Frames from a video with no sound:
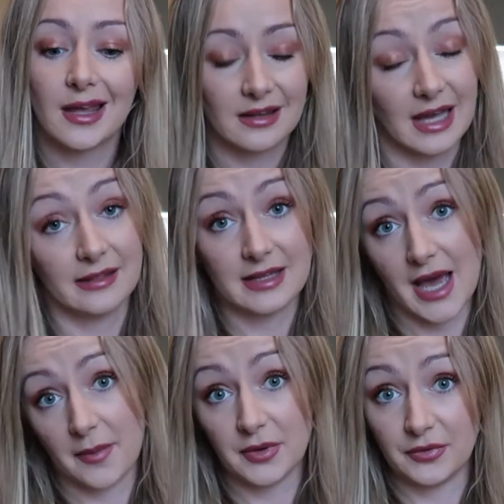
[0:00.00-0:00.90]
Get the
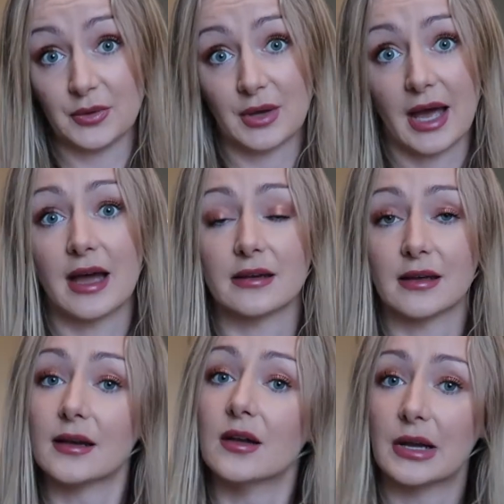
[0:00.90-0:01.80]
app if you can
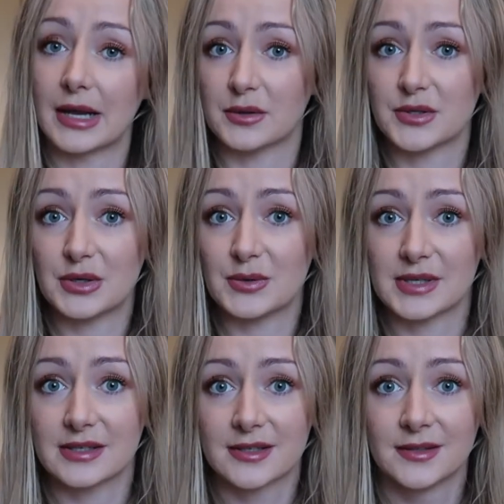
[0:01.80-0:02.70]
and learn how to use
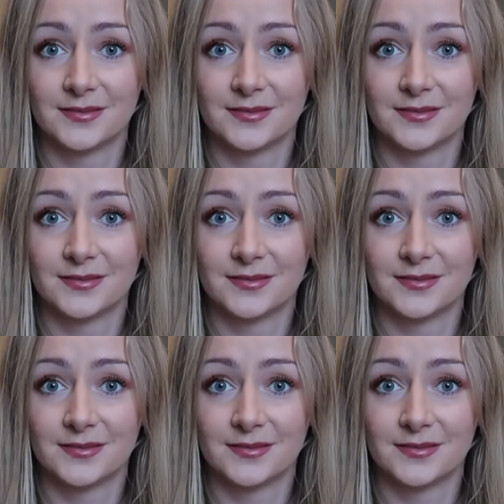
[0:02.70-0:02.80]
it.